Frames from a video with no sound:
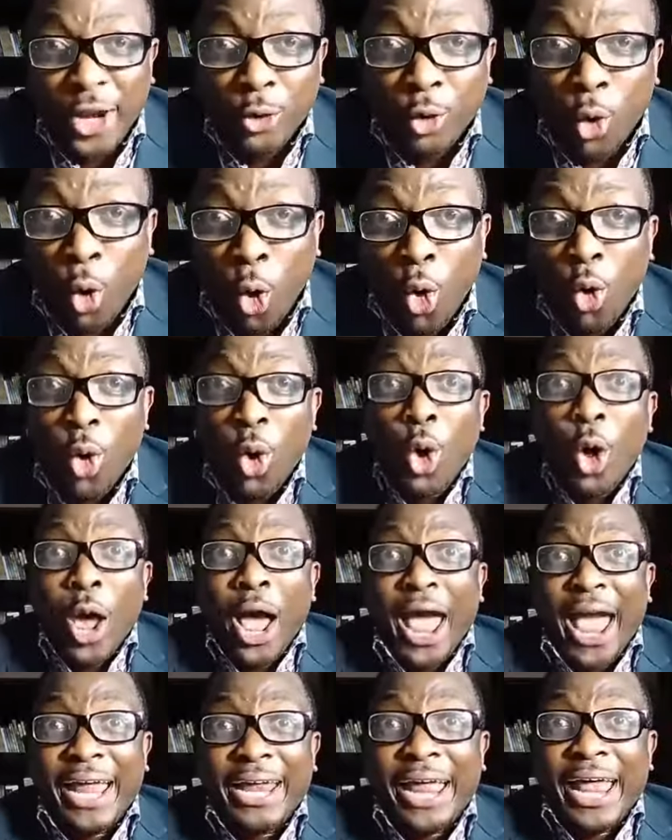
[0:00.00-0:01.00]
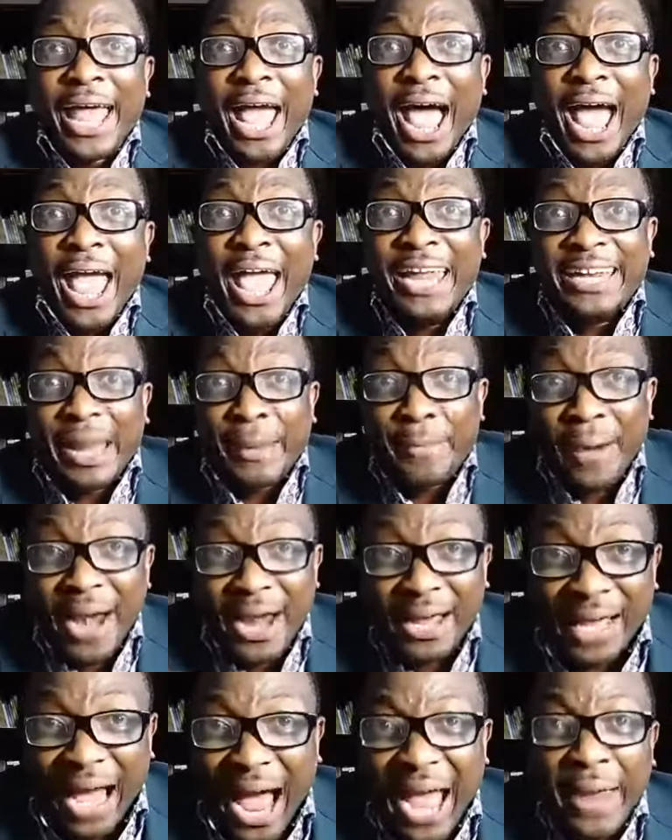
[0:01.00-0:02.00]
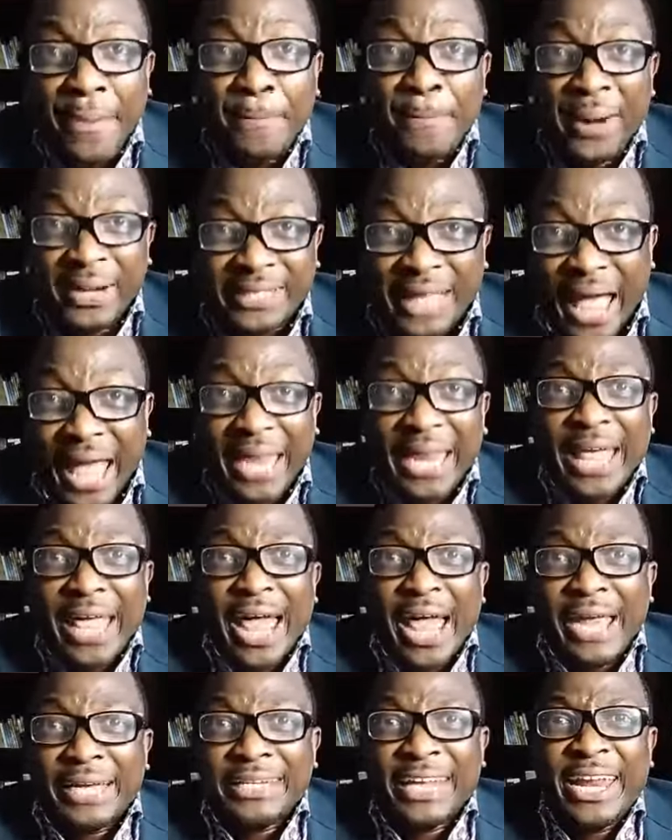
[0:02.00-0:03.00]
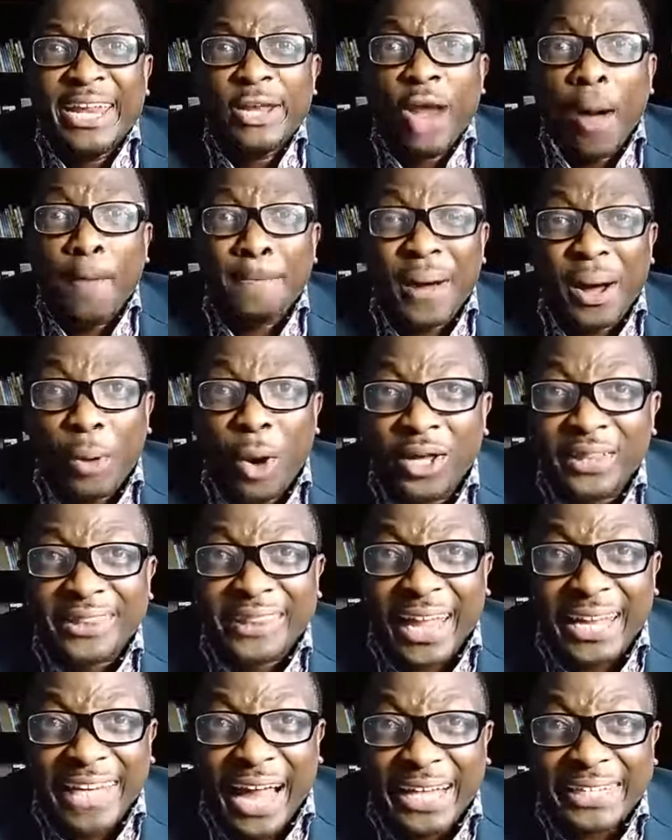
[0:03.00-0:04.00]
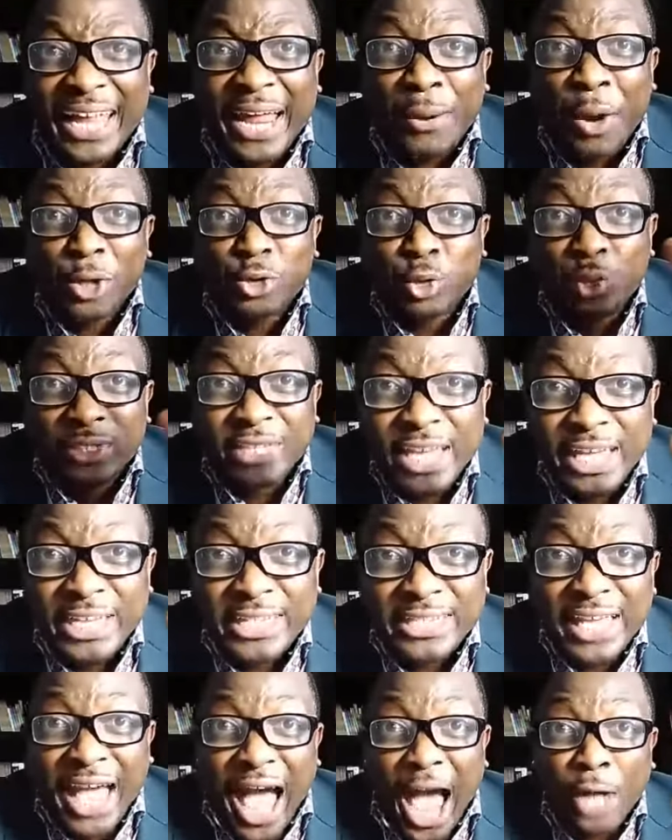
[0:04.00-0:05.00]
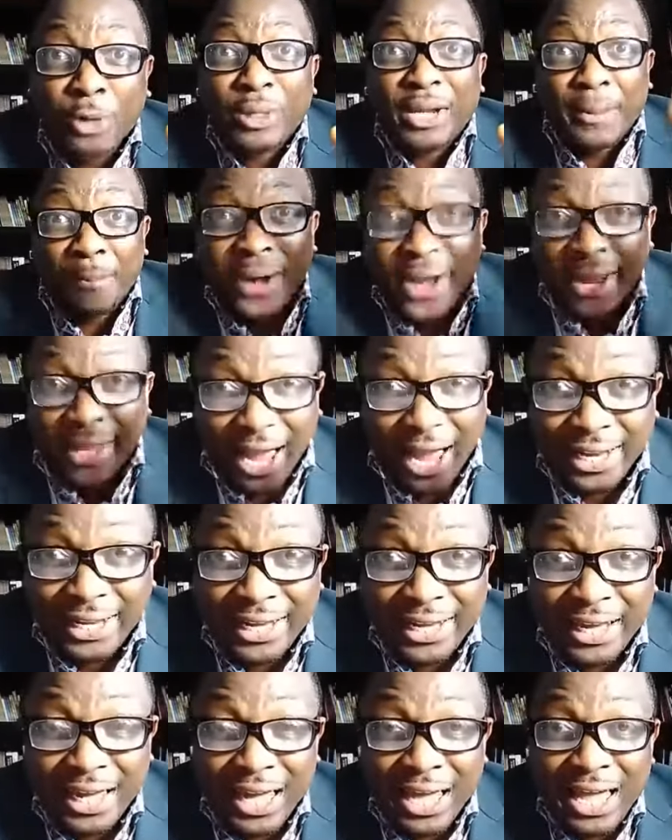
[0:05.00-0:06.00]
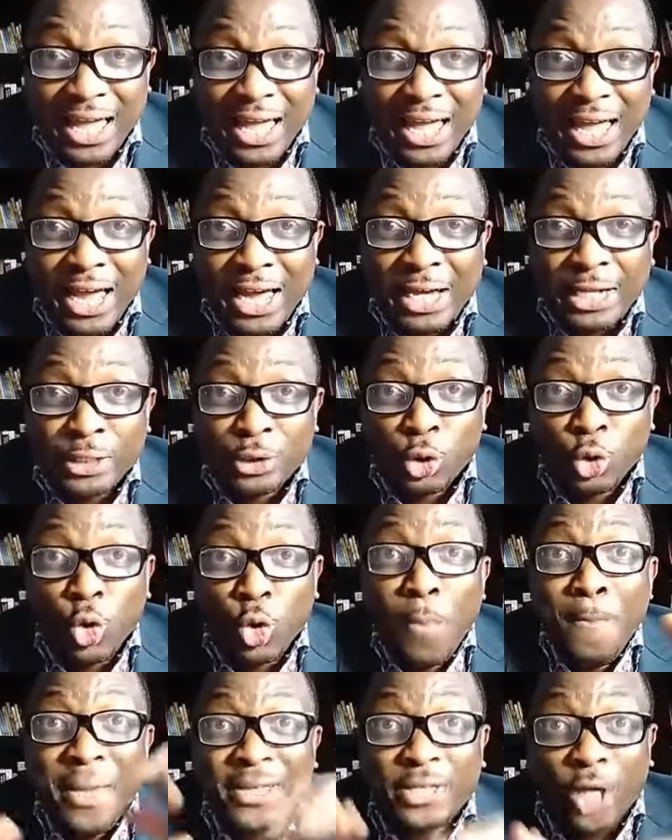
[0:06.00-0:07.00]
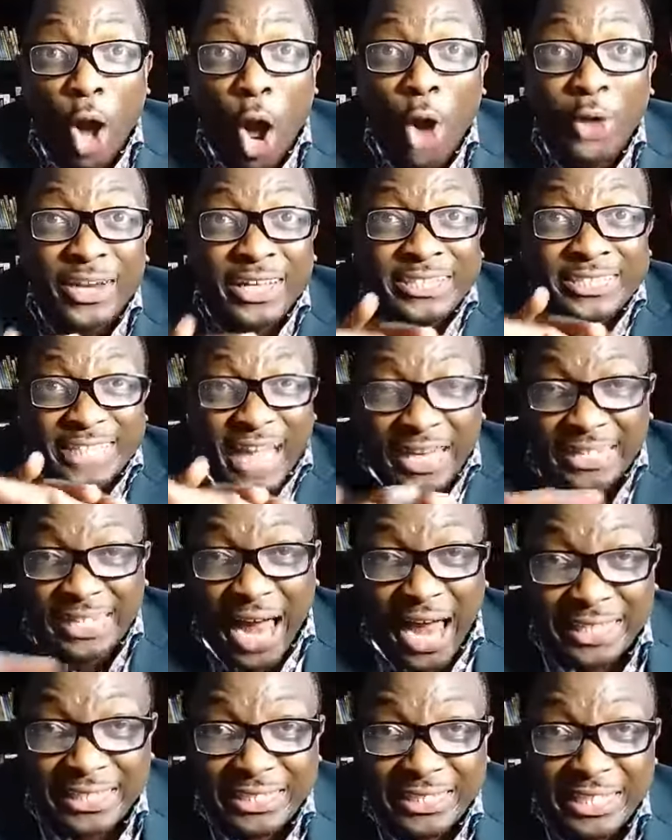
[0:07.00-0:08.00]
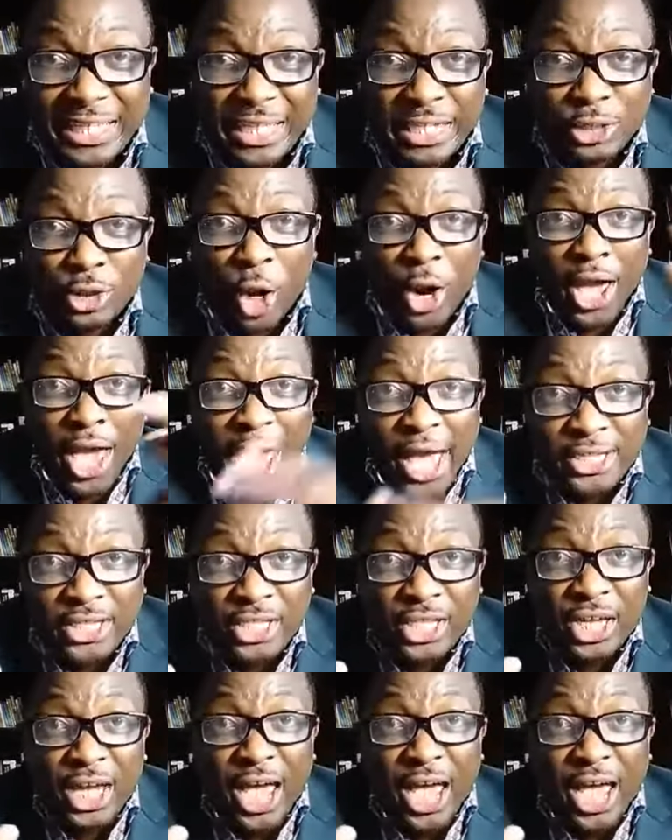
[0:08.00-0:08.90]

role, in America, in Britain, the number one thing that they want to see is, are you an American? Do you meet all the standards, your age,